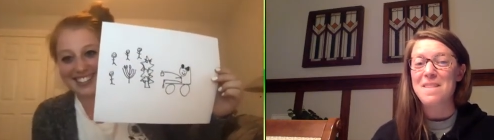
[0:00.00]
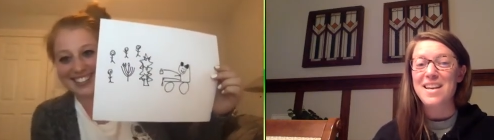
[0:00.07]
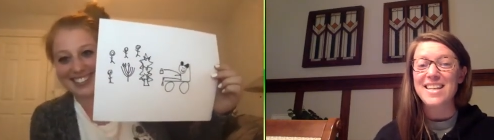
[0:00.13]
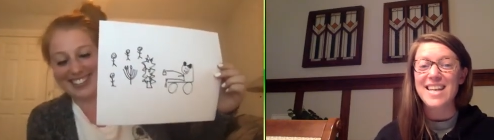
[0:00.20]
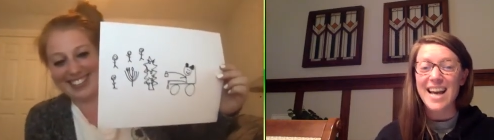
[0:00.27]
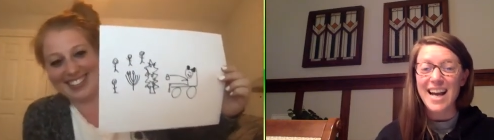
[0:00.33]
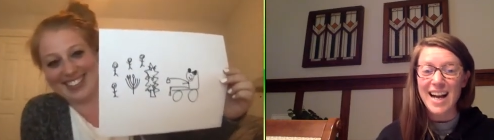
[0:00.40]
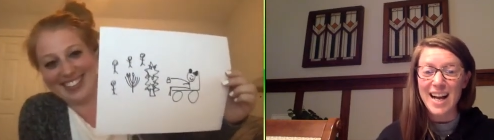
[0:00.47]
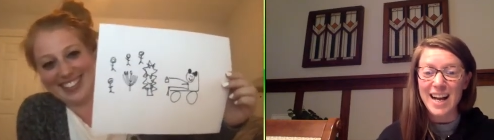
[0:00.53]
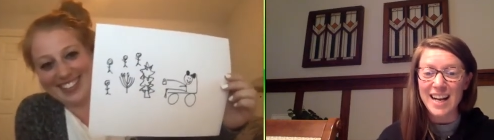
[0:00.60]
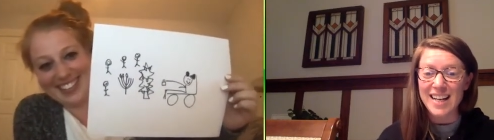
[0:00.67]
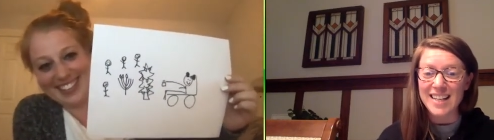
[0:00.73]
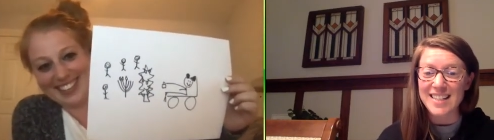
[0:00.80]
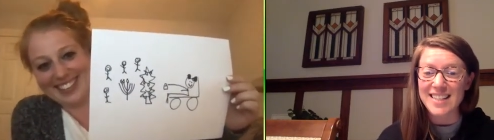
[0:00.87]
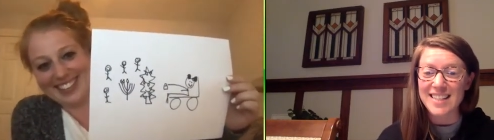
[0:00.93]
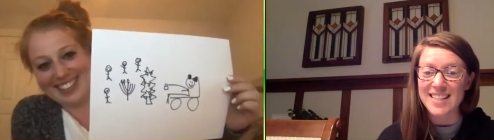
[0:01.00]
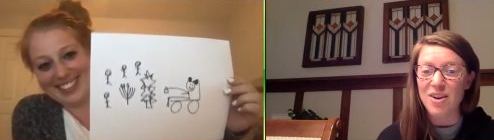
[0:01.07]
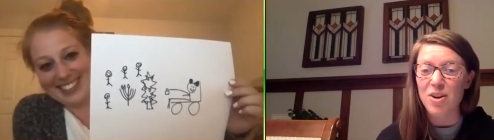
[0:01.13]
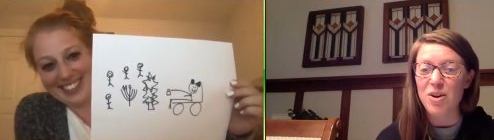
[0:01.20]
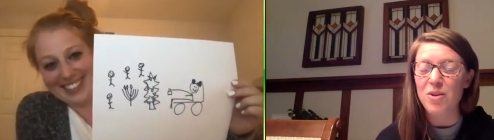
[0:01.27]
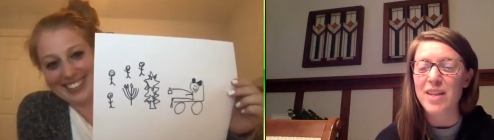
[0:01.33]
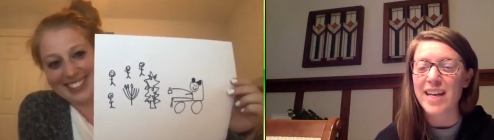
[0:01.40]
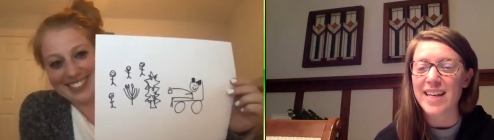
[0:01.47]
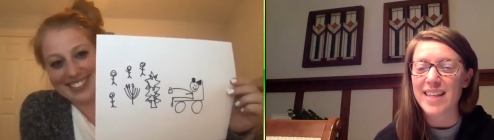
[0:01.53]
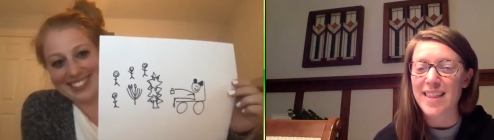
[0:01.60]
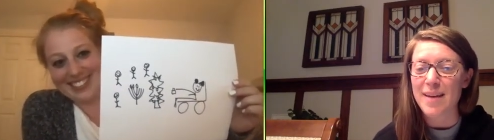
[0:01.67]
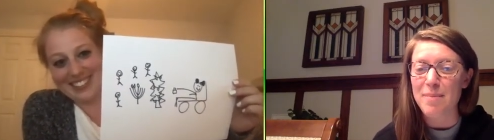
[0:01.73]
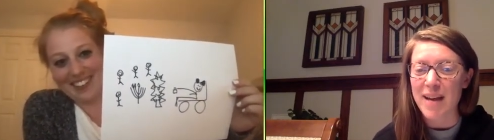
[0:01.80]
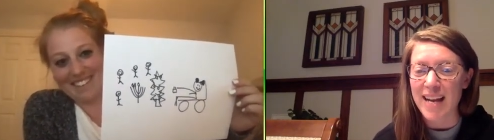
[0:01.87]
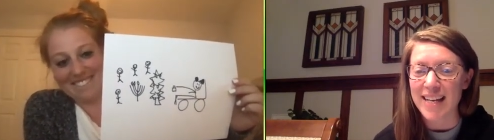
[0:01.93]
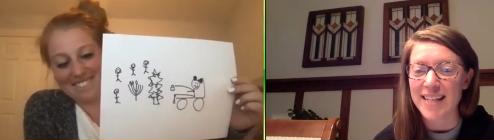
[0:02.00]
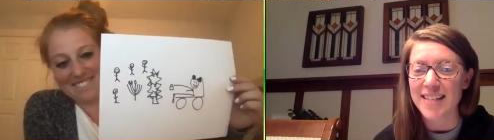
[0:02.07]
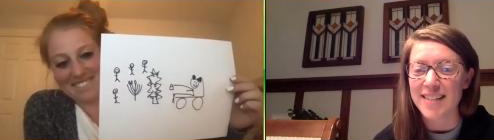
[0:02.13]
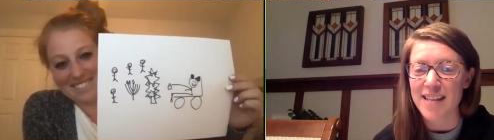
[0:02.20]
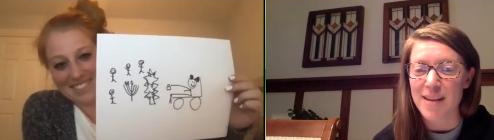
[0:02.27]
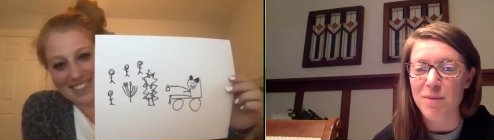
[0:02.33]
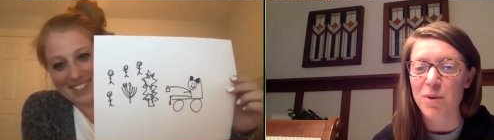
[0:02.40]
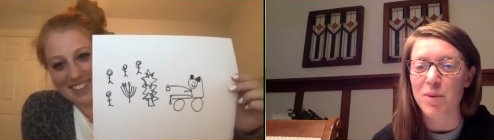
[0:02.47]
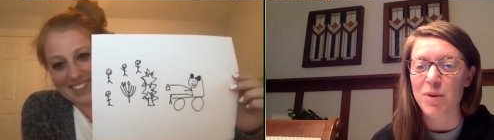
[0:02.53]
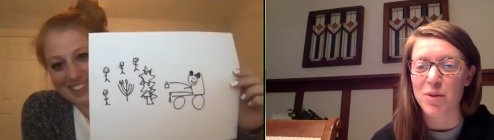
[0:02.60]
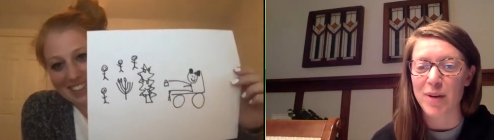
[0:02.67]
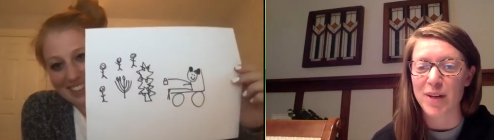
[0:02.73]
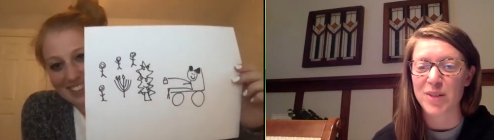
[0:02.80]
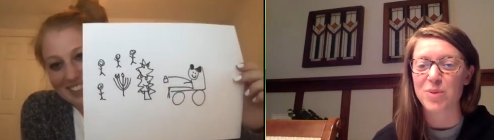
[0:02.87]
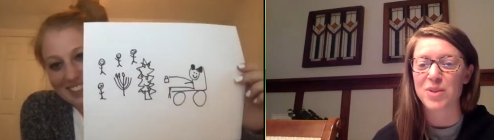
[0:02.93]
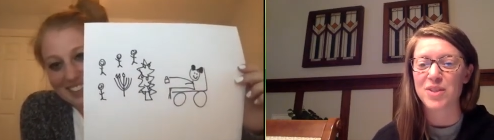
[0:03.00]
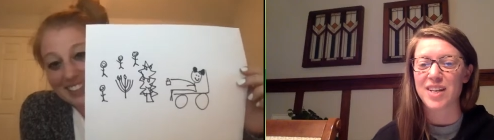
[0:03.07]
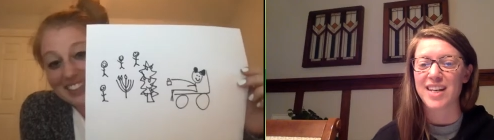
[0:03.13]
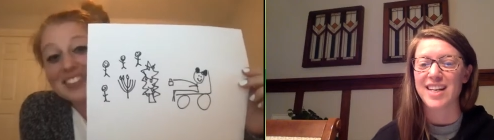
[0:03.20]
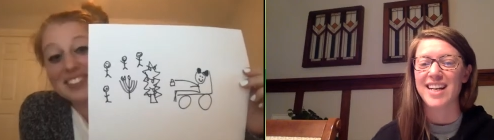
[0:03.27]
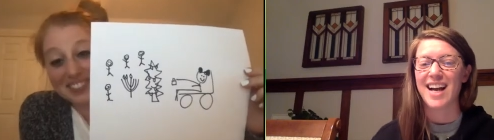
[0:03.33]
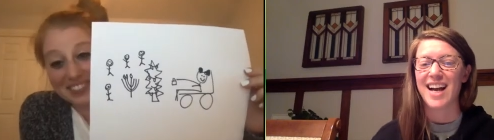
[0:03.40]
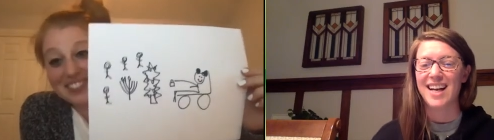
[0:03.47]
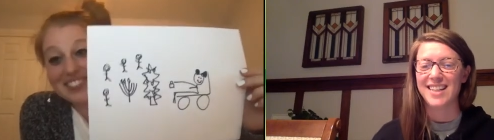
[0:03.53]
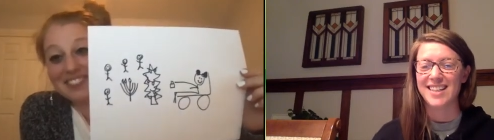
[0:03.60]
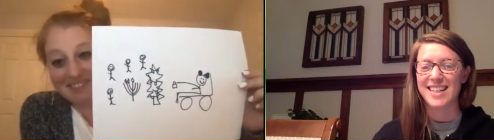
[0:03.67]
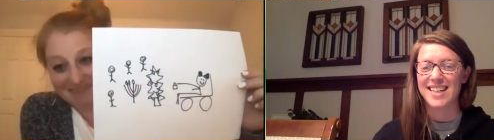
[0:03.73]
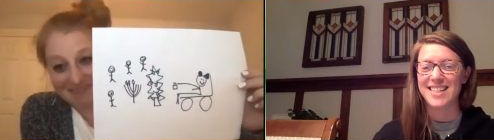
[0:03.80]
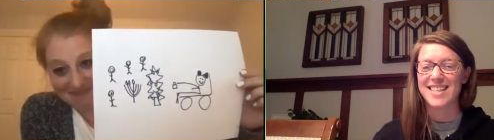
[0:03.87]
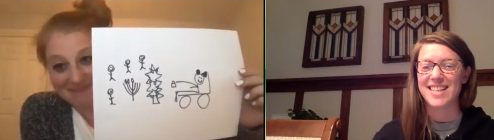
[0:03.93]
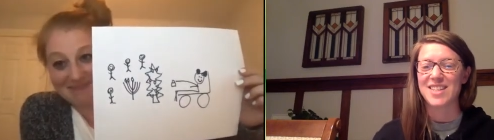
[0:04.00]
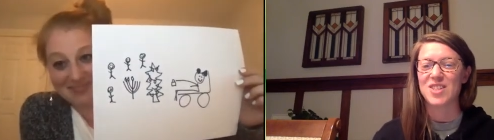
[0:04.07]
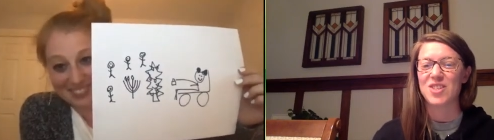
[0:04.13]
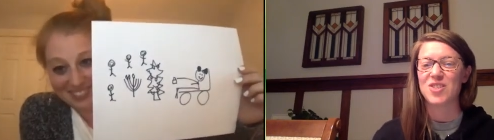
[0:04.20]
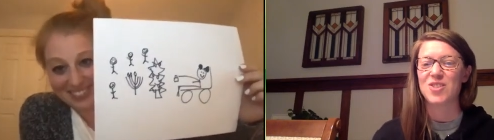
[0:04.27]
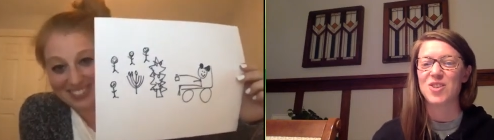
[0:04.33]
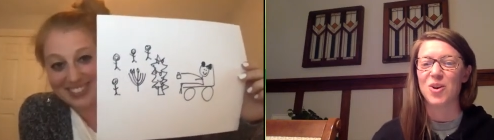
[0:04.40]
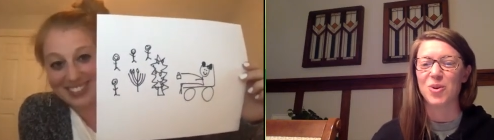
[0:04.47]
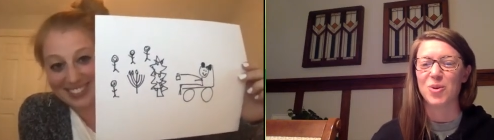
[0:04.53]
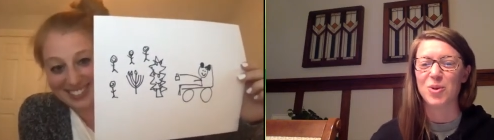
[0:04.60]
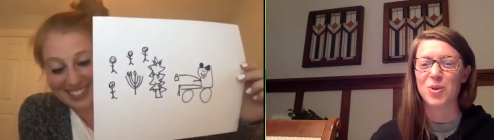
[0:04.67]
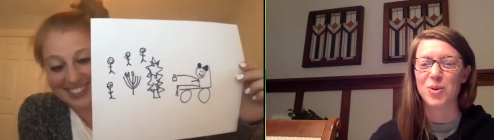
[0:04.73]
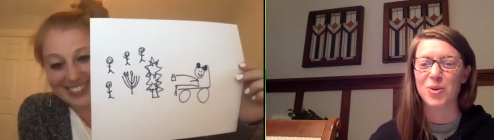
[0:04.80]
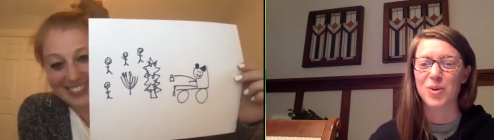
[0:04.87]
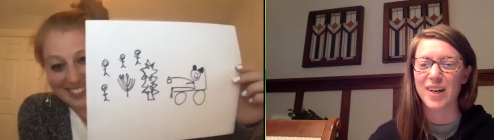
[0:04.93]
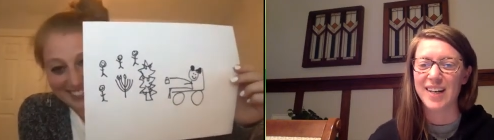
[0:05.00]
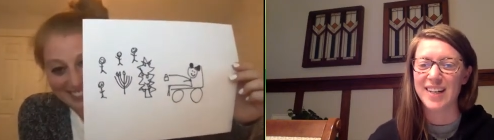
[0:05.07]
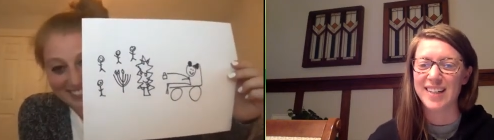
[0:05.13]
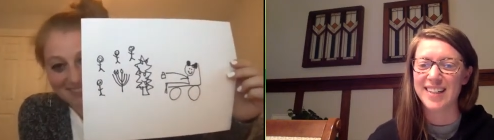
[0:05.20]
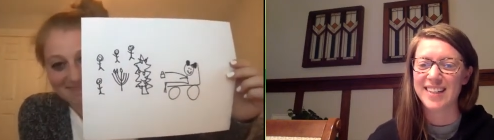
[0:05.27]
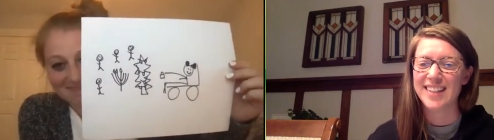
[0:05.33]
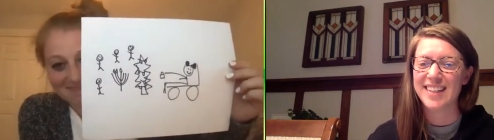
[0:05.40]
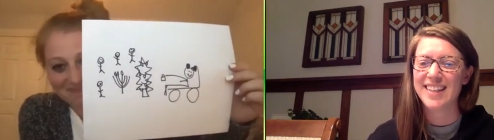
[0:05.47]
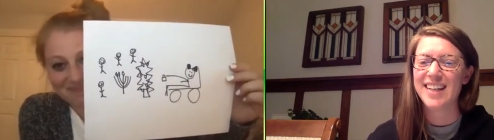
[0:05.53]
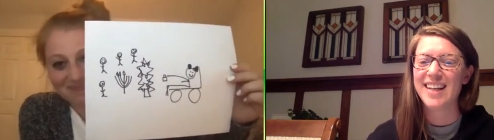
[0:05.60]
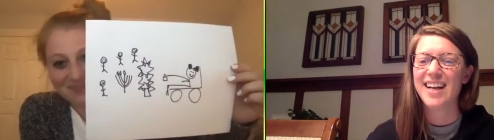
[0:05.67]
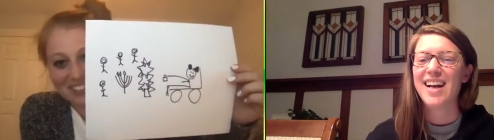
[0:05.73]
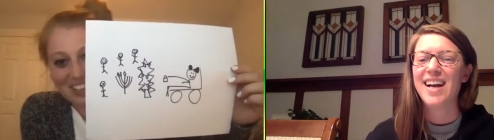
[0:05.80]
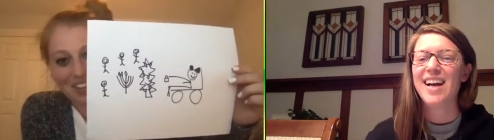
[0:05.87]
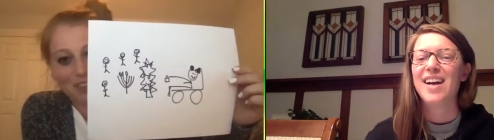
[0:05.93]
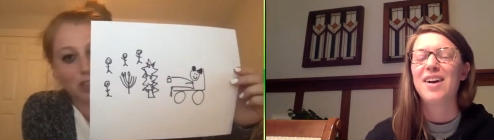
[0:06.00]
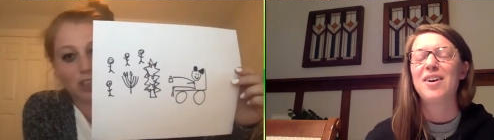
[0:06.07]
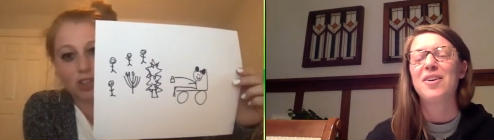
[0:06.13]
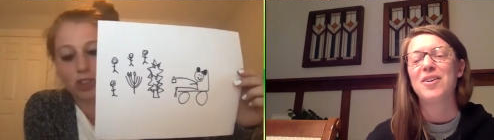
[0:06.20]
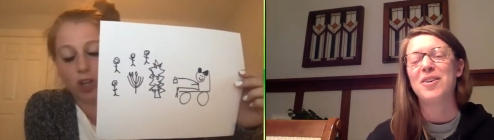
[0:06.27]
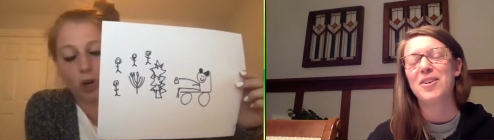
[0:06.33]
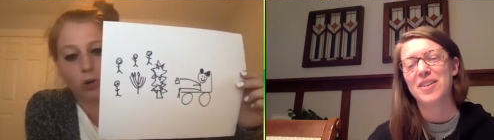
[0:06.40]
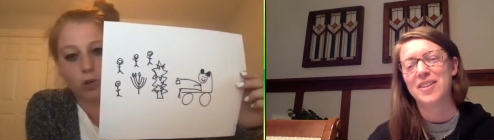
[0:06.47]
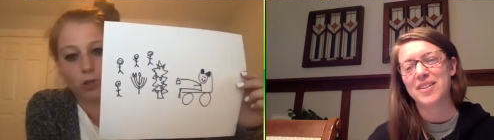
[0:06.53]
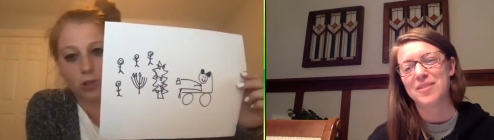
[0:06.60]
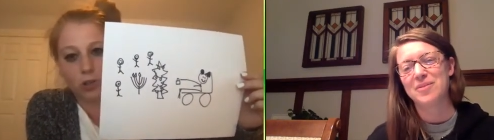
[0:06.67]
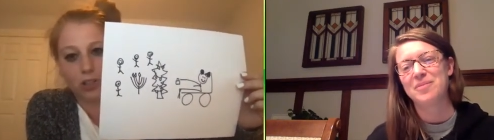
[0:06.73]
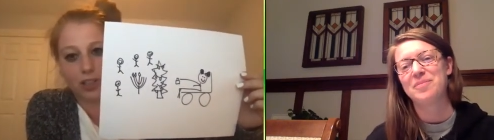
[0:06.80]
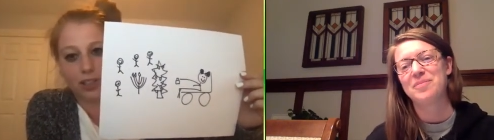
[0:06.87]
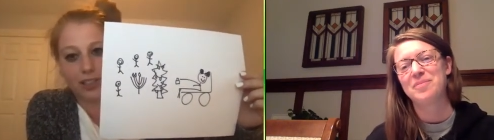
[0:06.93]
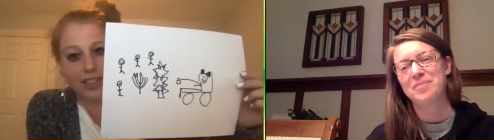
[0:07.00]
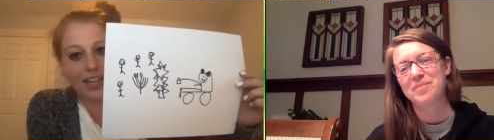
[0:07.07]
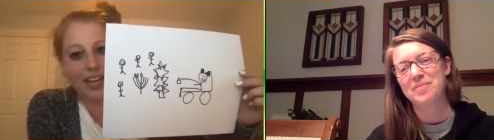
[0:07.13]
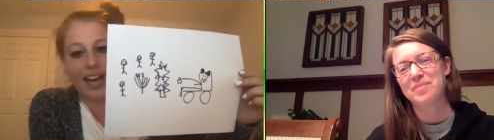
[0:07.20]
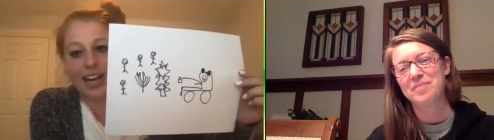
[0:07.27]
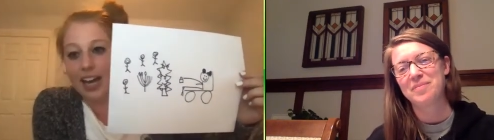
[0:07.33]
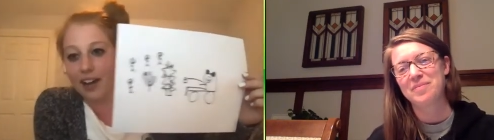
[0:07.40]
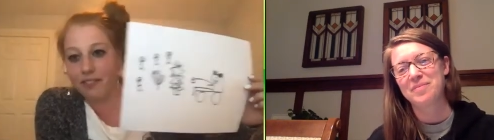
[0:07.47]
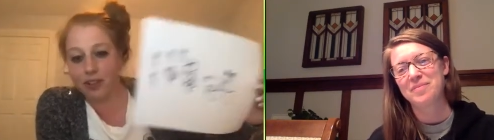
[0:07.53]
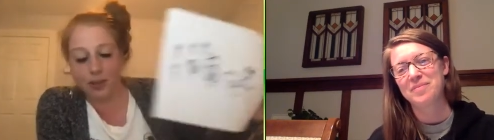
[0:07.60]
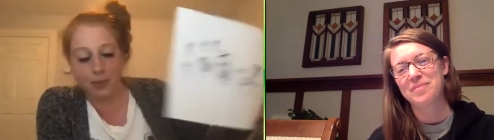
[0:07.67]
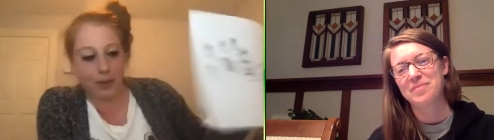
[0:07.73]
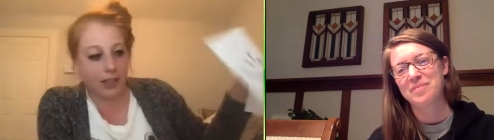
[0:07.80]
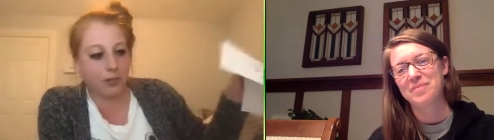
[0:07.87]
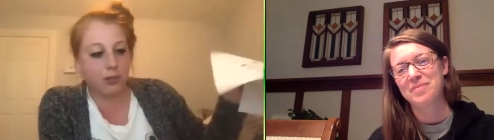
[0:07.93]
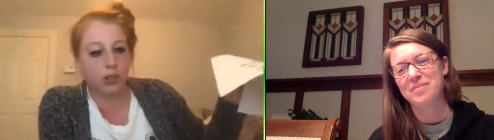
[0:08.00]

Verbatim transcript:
Speaker 1: Yes. Oh, like the back in December when you guys were studying holidays. That's so cool. Mm-hmm.
Speaker 2: It was oh. so cool, and everybody